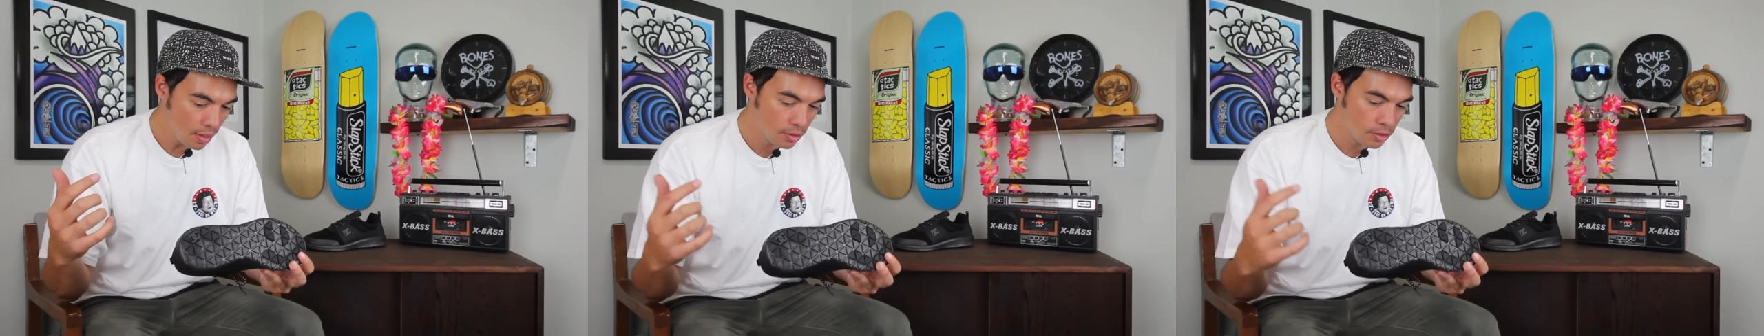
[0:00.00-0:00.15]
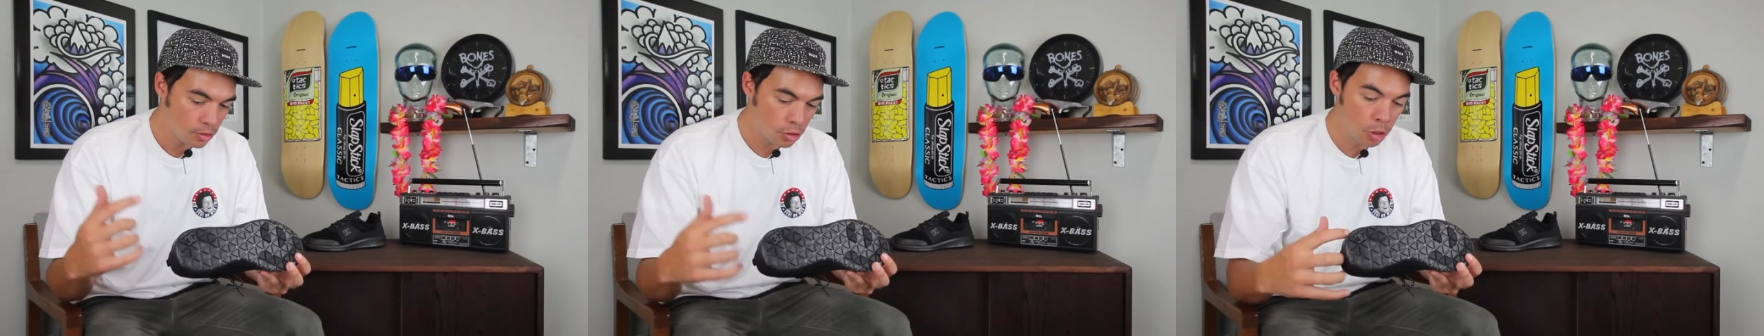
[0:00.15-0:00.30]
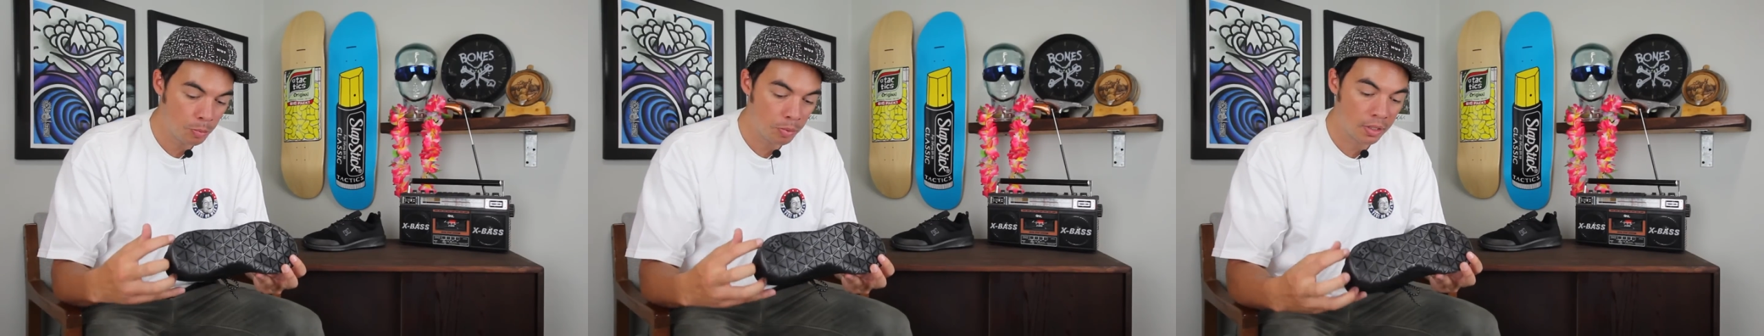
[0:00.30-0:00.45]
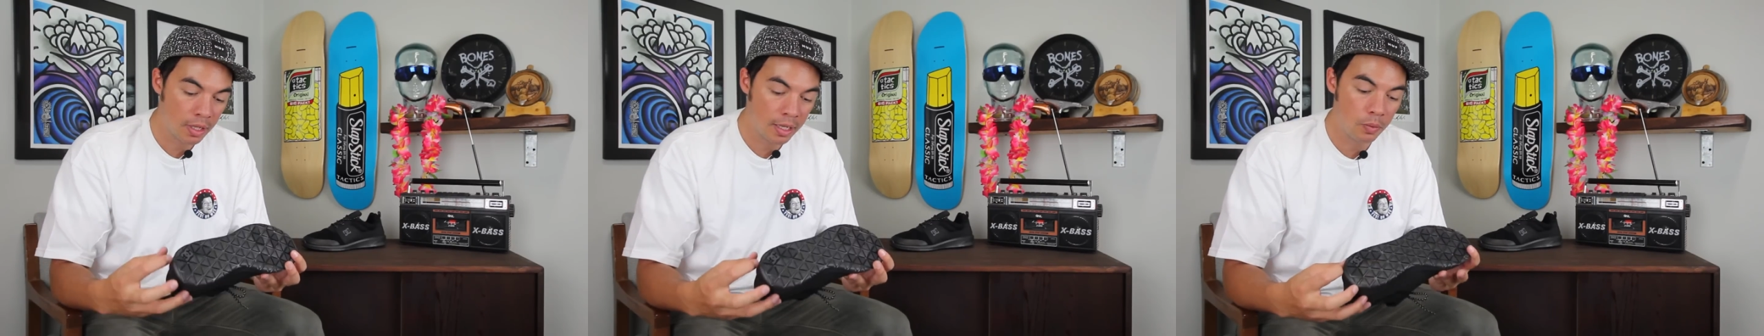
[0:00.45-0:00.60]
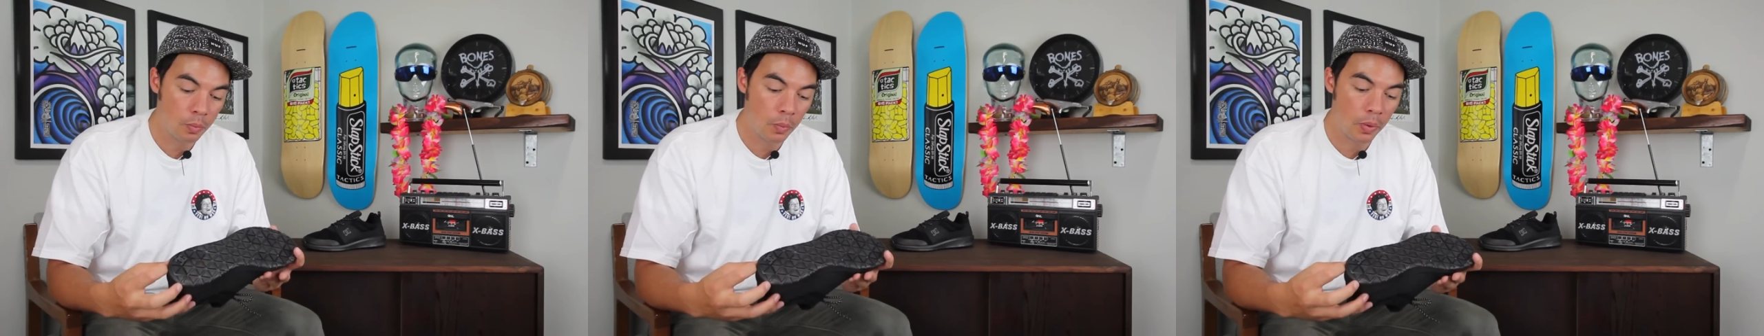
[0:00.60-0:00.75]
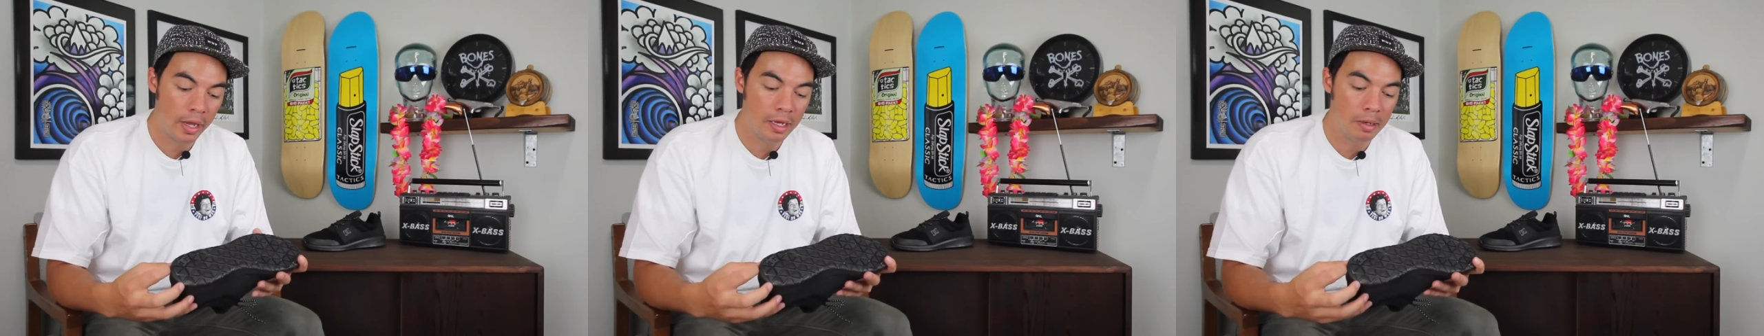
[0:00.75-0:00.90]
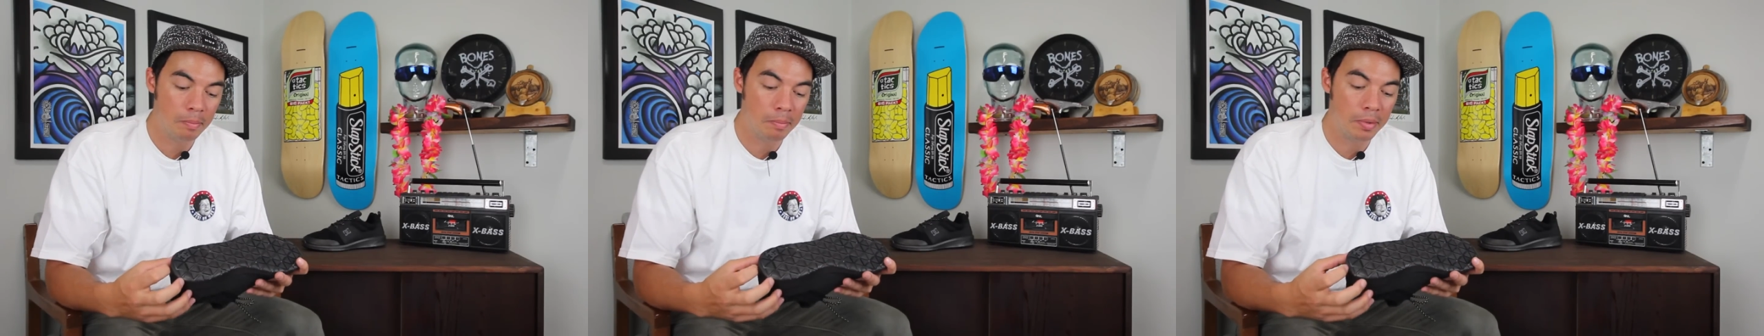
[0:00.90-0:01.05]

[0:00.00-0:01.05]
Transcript: super lightweight,